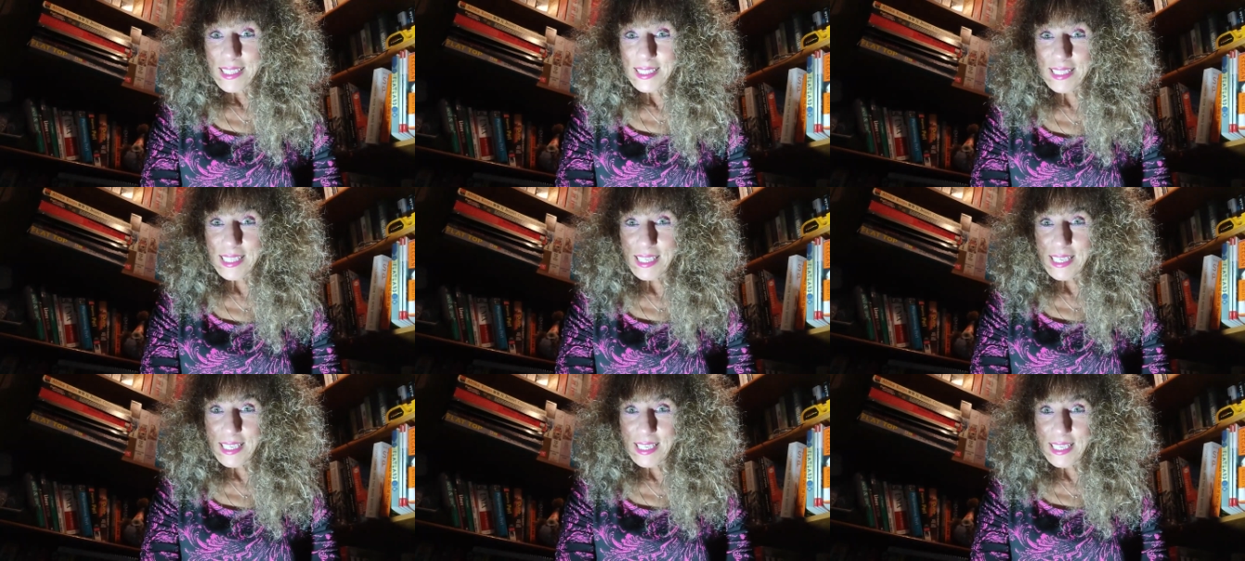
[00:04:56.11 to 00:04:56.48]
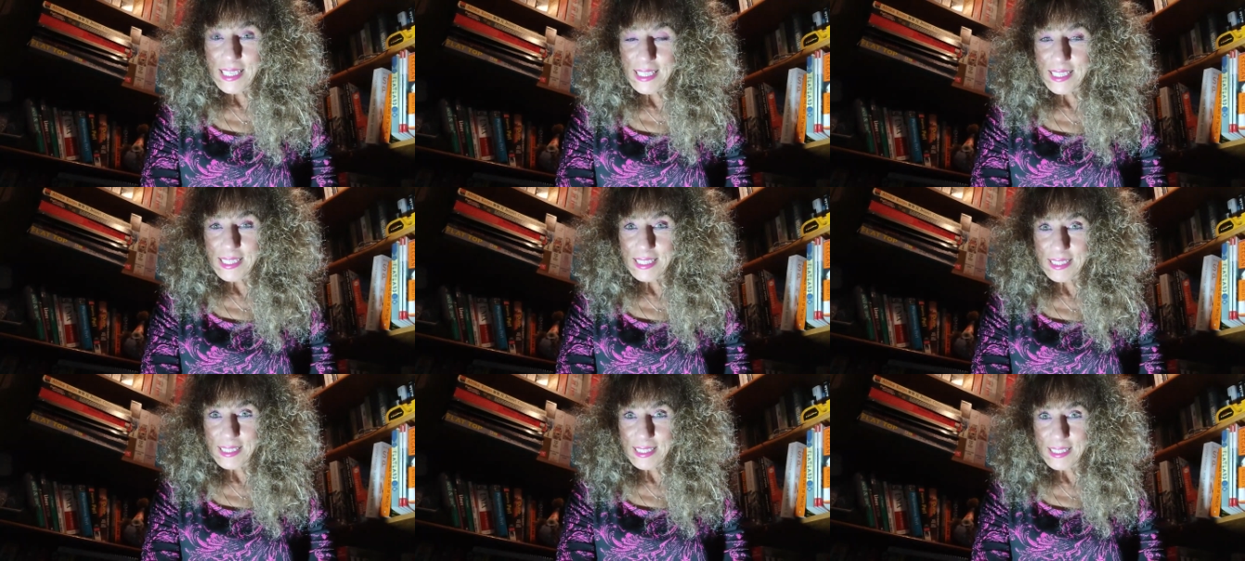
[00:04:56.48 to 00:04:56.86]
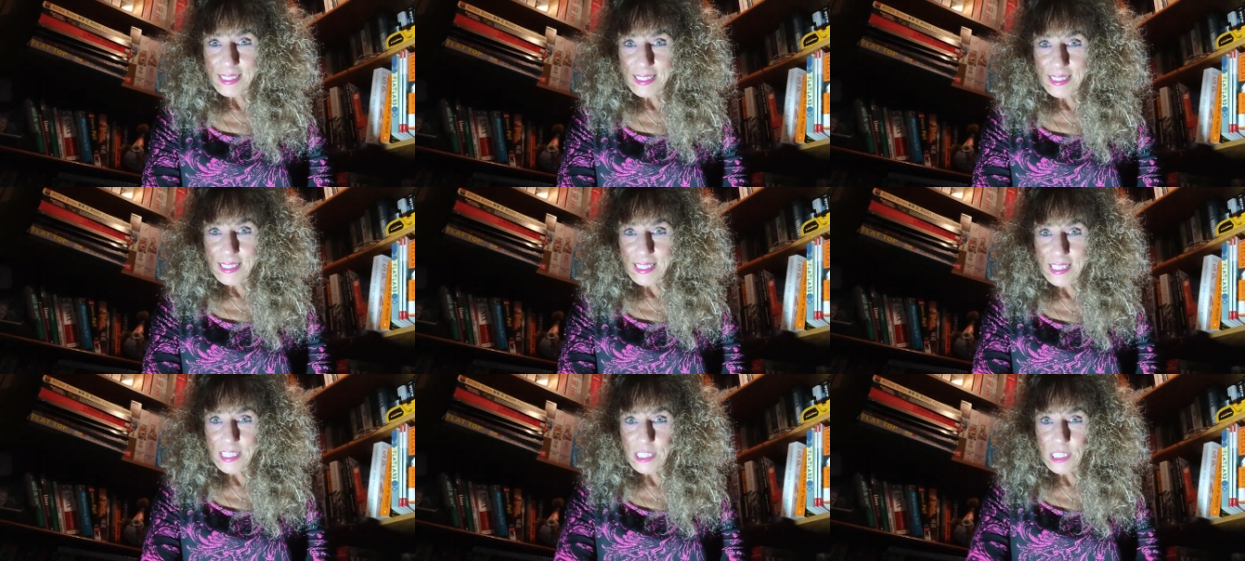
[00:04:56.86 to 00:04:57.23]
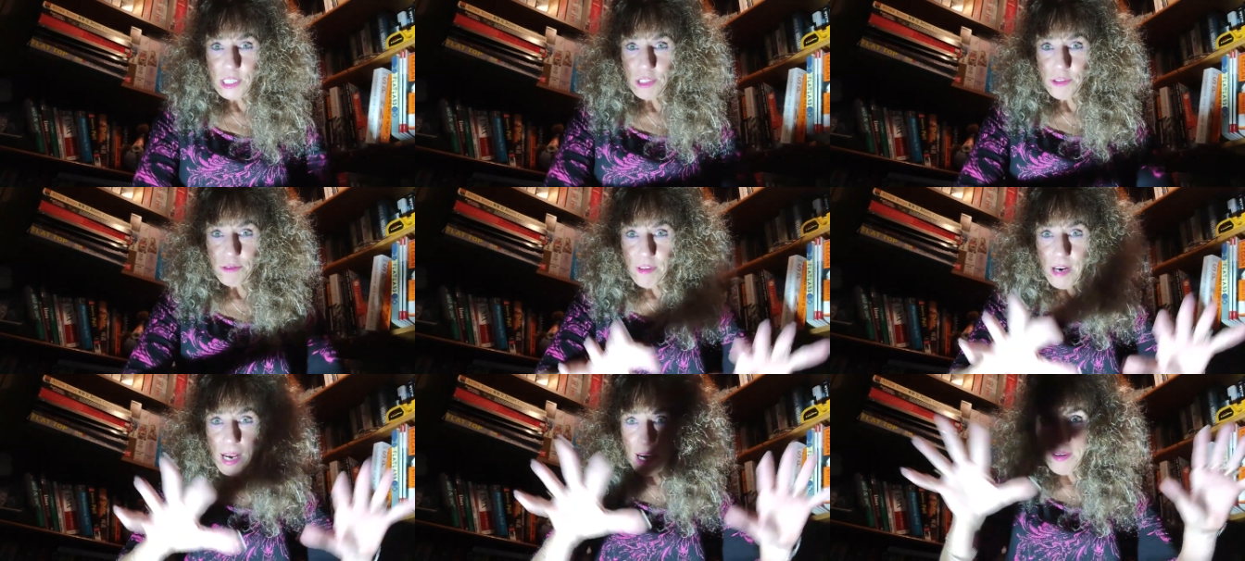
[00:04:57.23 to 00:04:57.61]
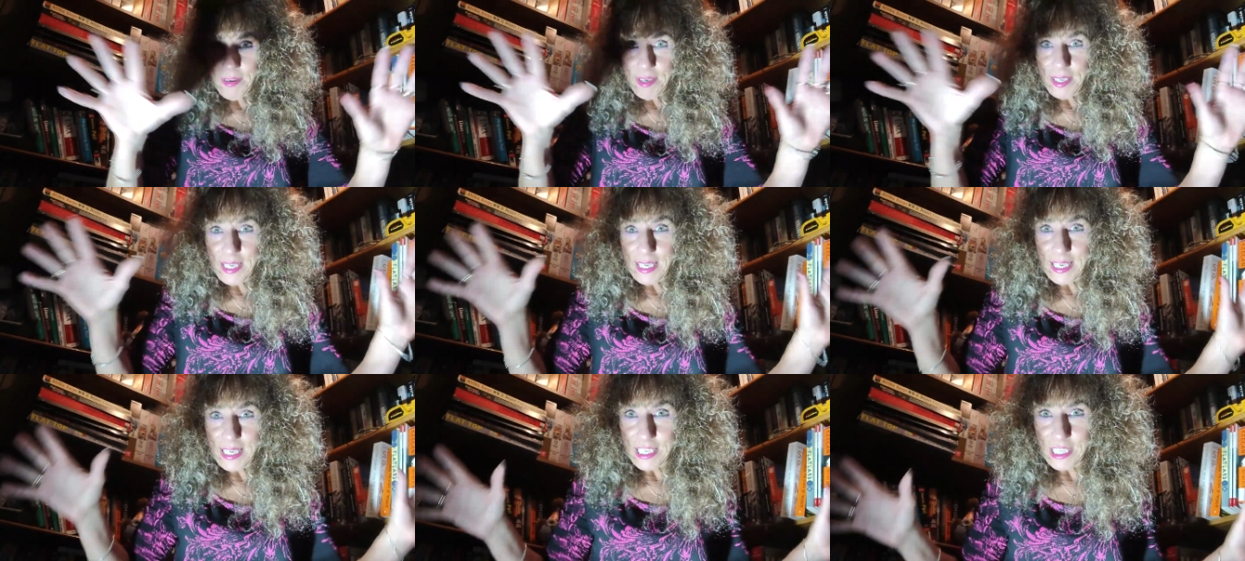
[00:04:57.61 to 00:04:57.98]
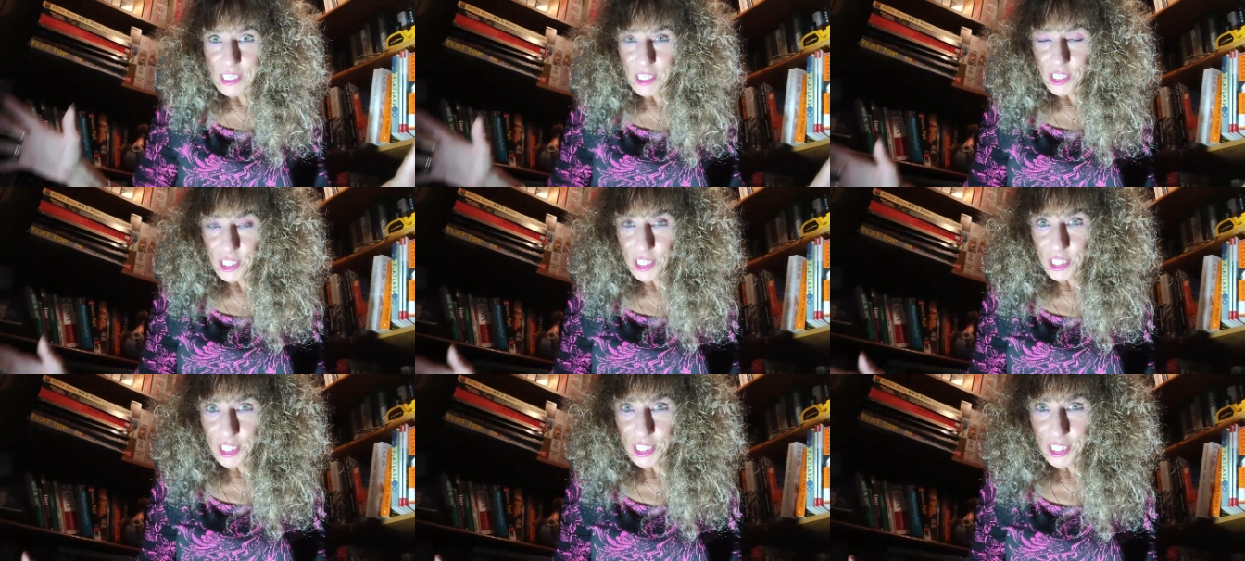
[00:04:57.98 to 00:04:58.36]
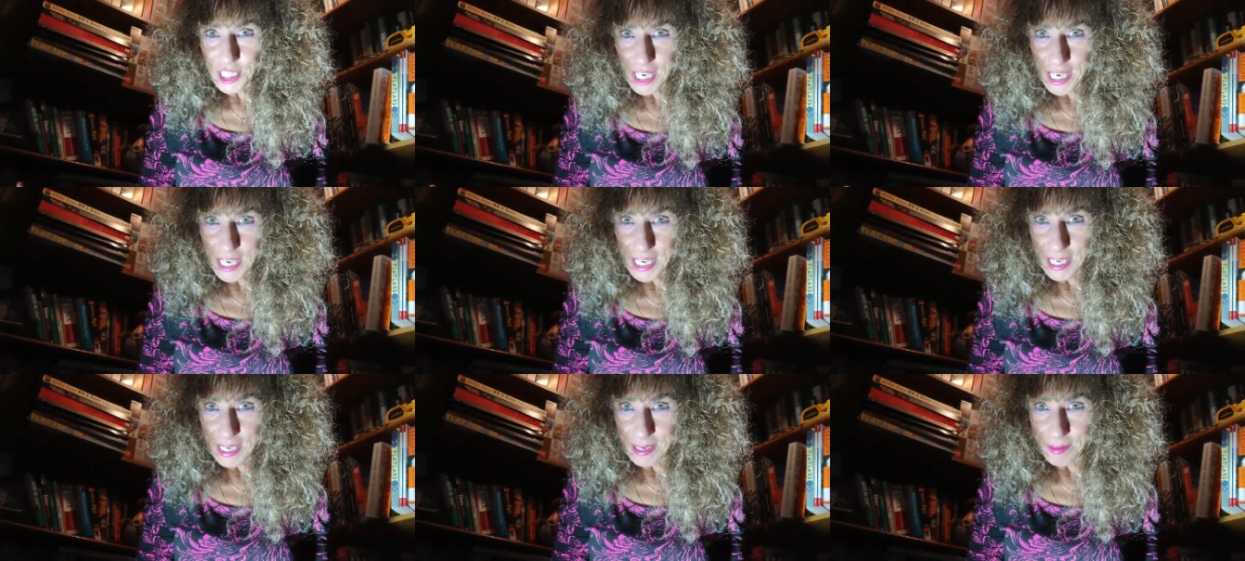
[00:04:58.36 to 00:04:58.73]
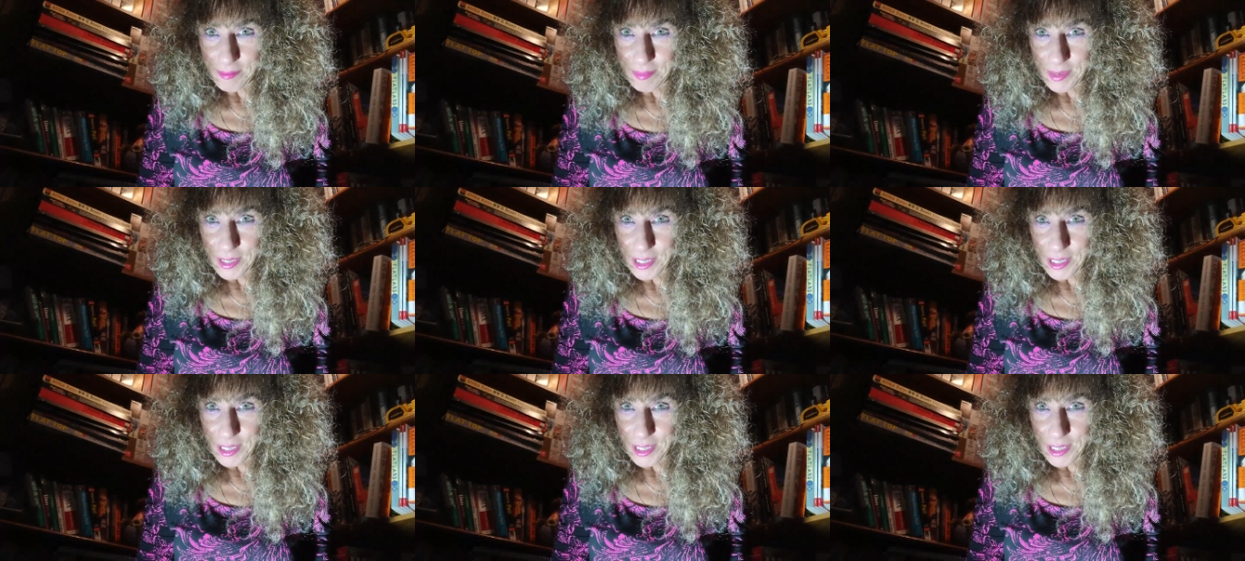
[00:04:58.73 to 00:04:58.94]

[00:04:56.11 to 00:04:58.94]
see he's he's shrouding it in shame